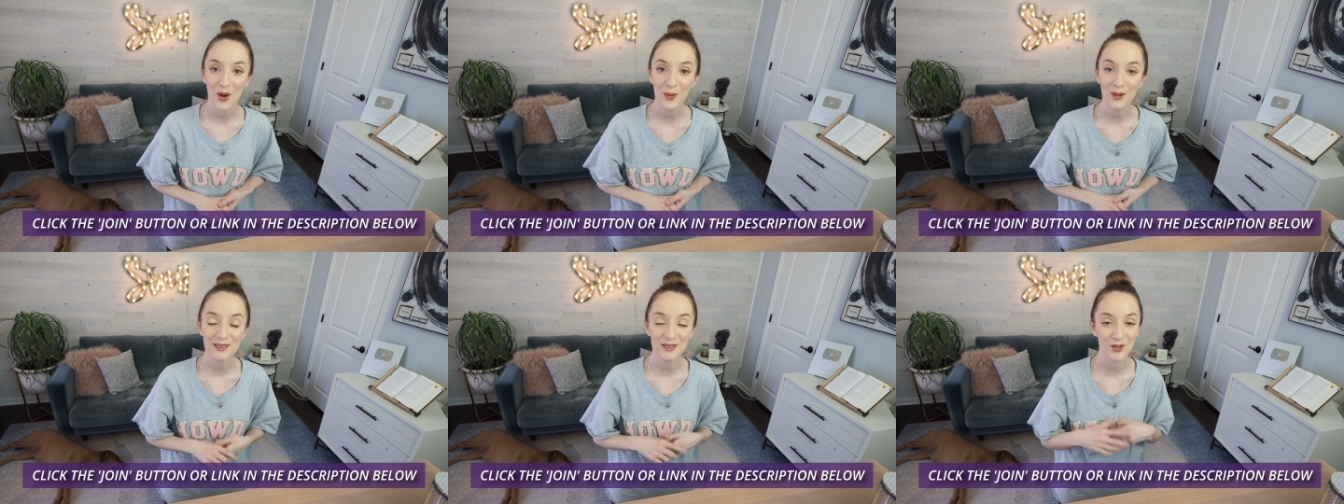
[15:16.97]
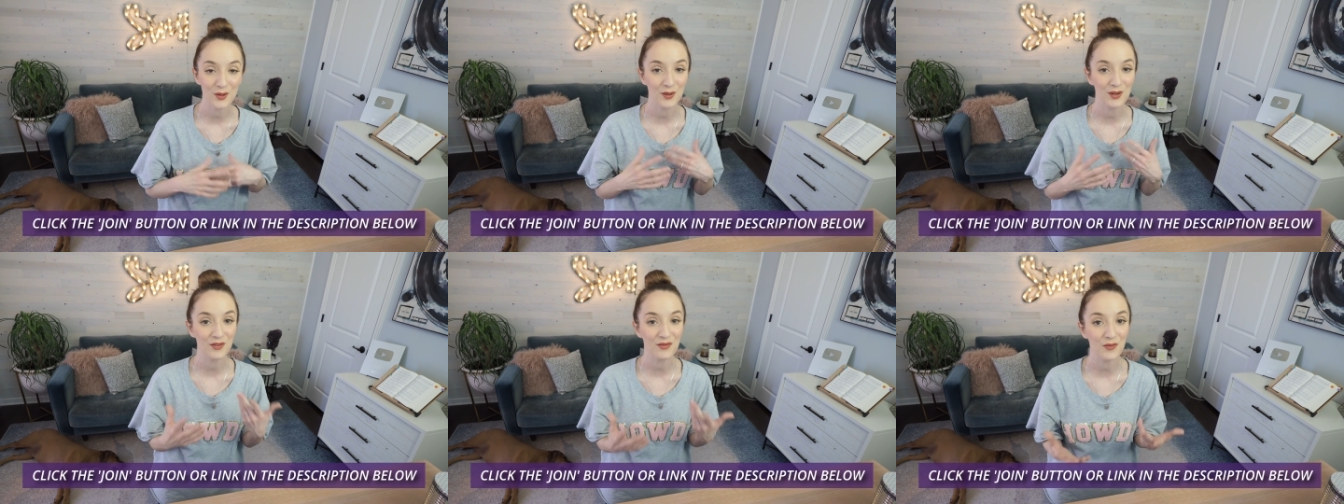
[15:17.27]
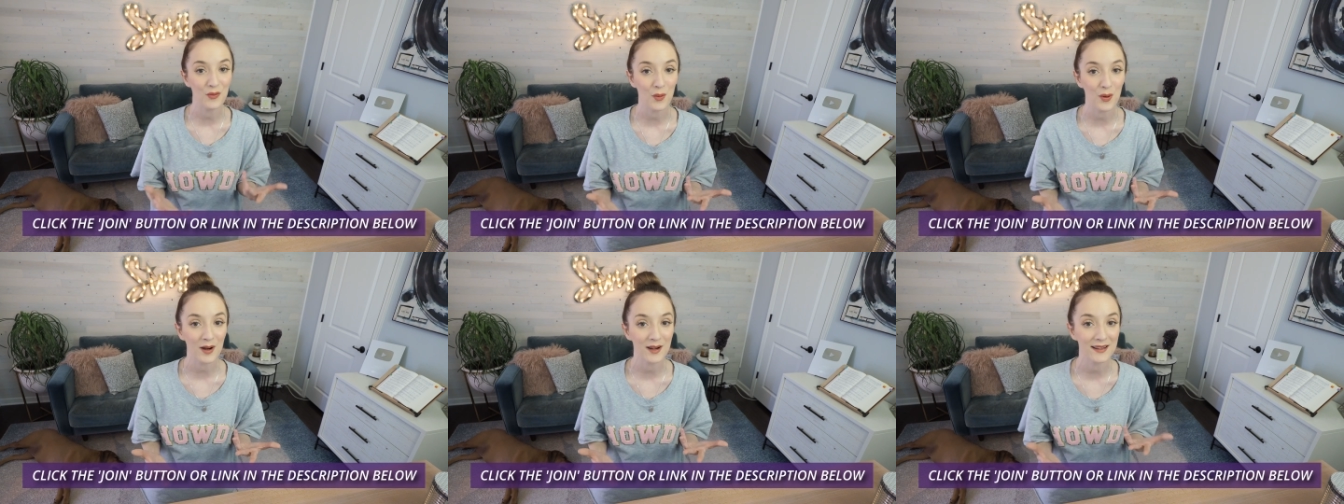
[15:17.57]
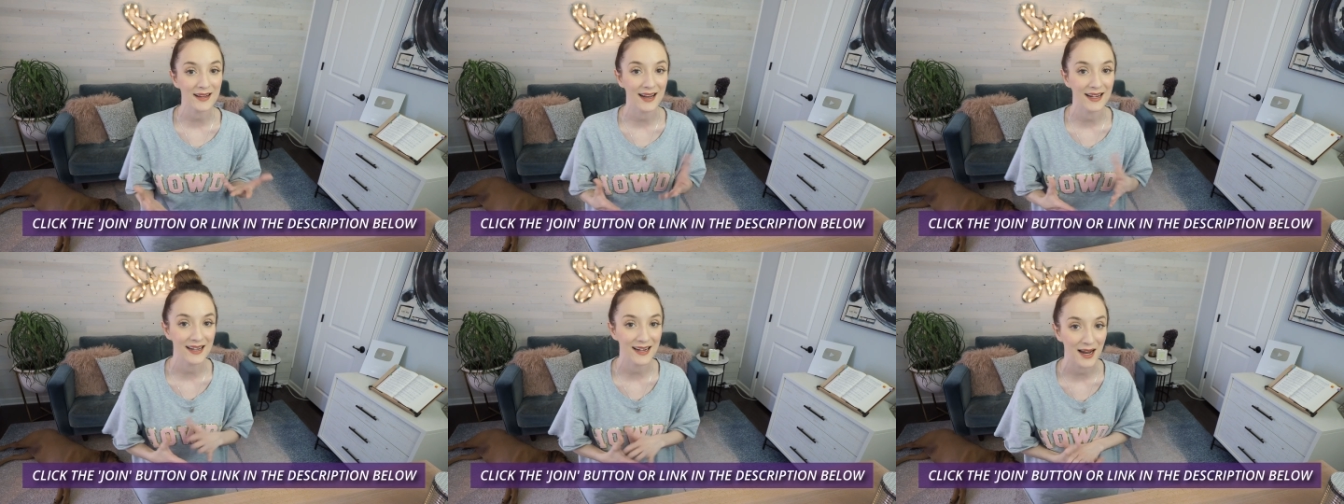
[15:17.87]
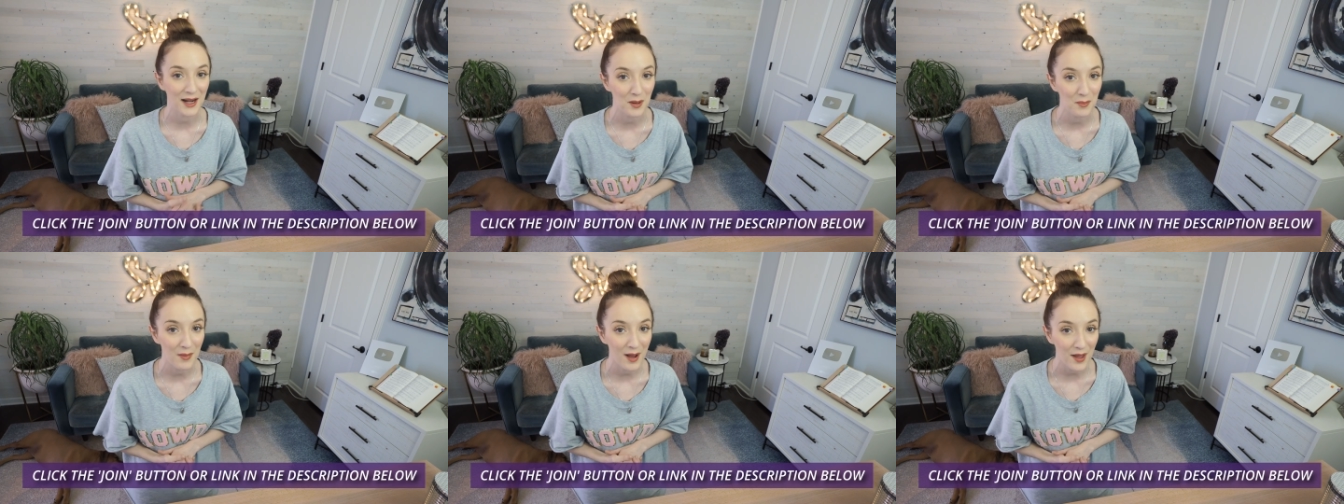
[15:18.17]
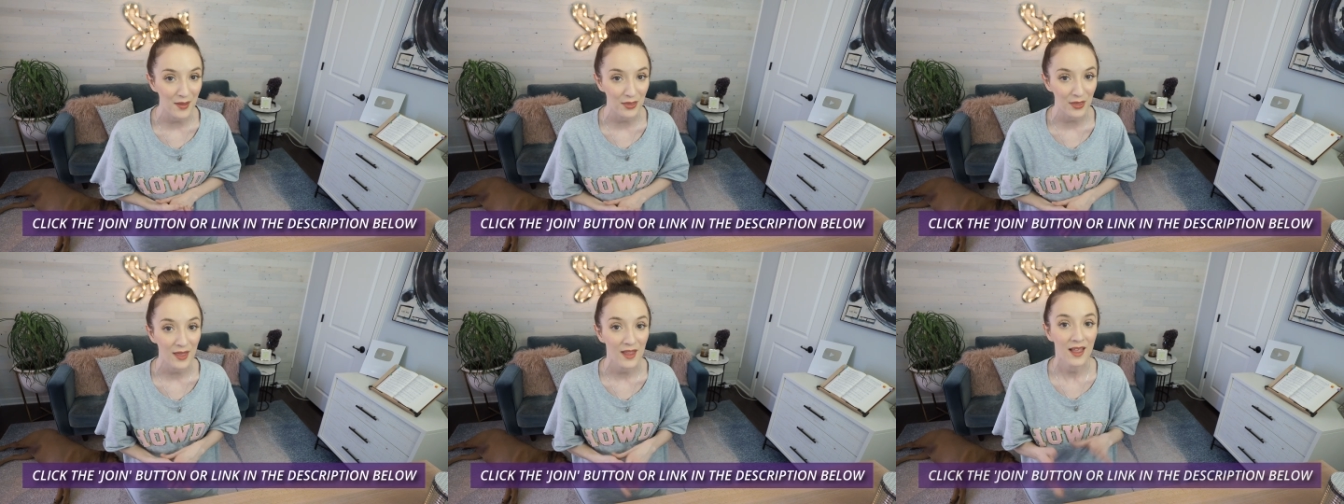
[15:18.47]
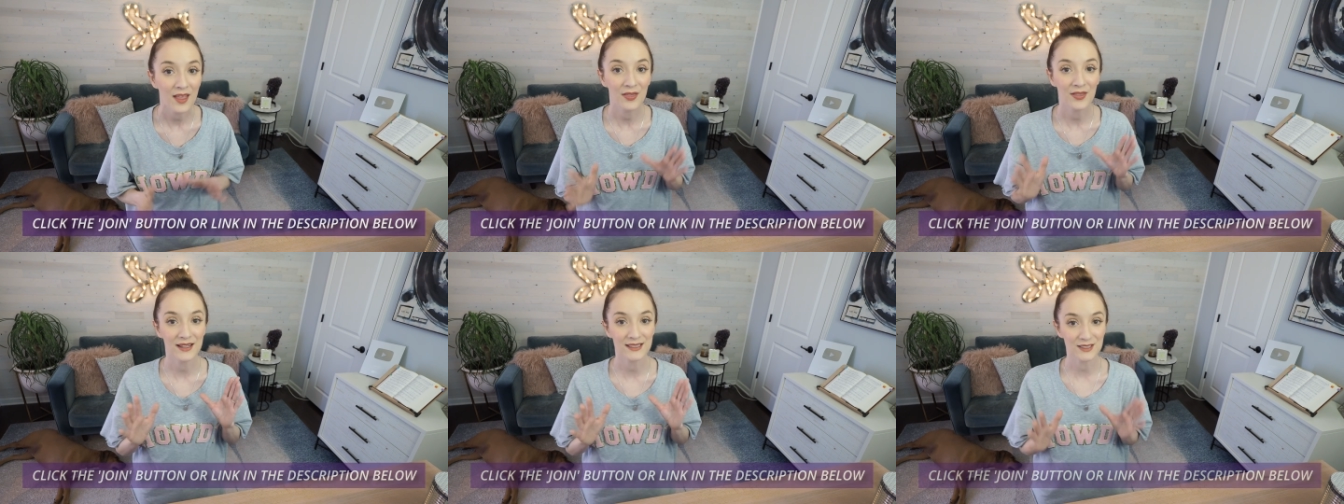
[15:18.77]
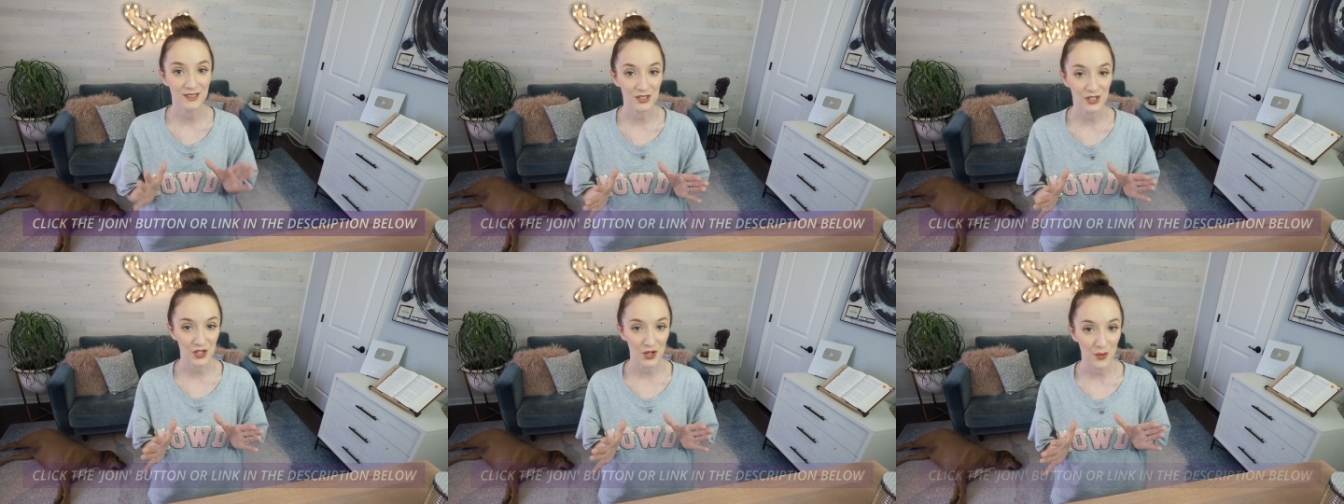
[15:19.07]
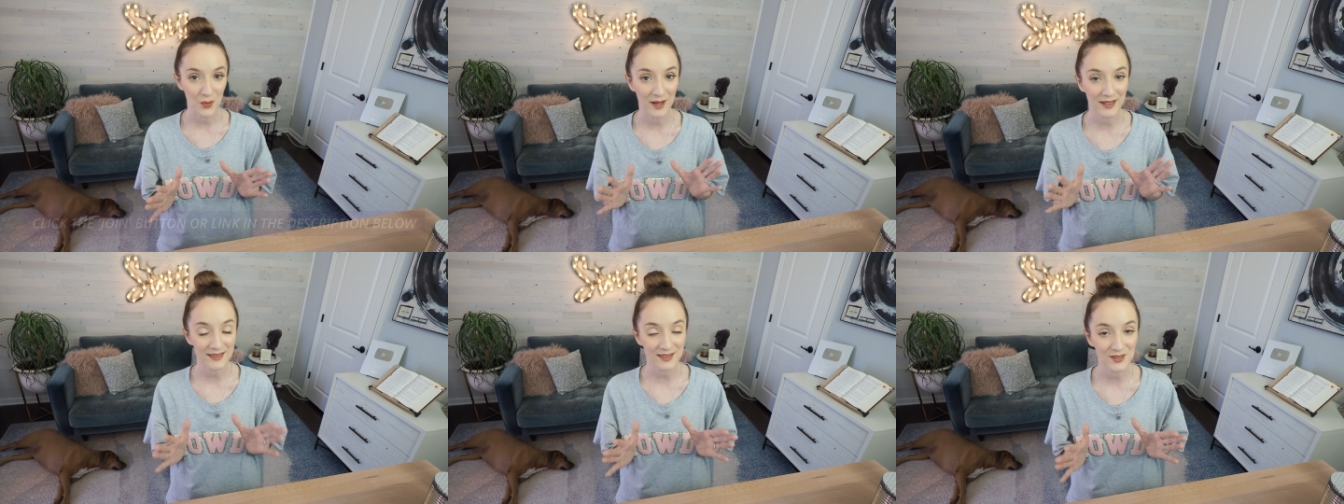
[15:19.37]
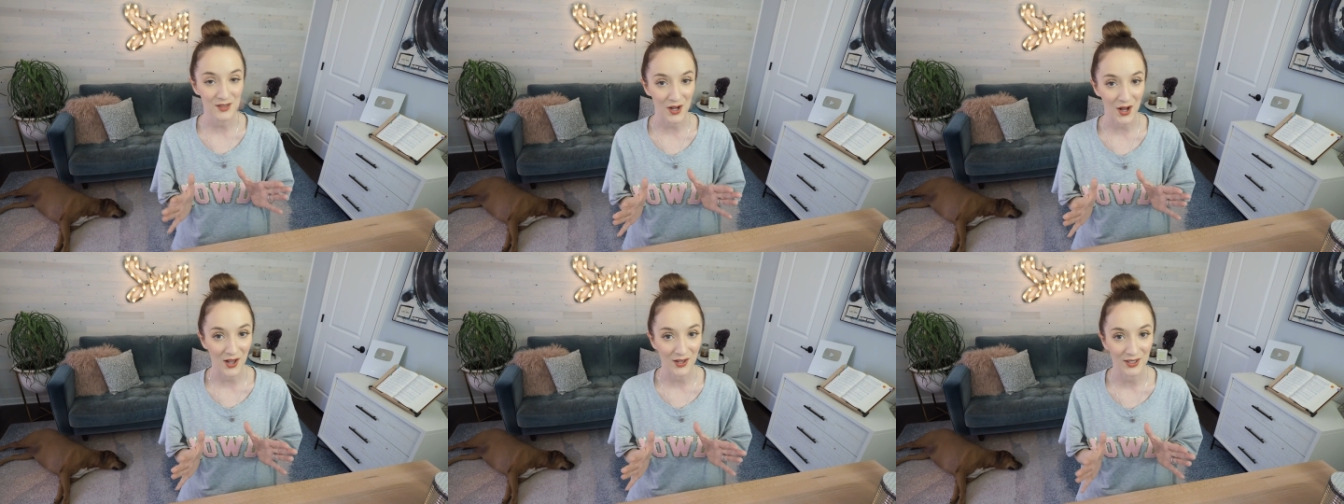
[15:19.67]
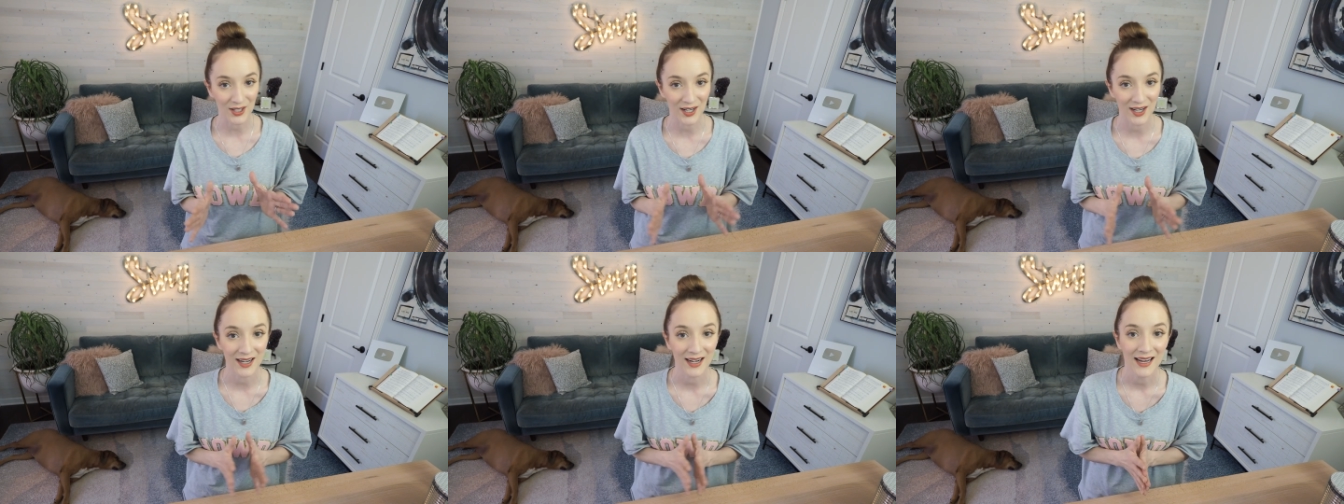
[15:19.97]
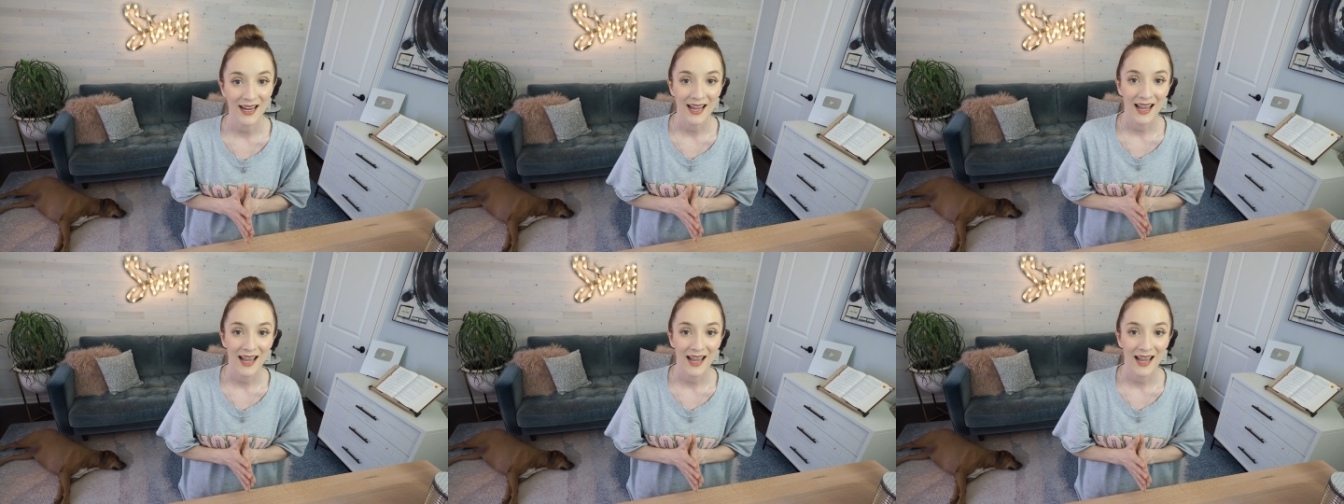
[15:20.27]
It's only $4.99 a month. That's US dollar.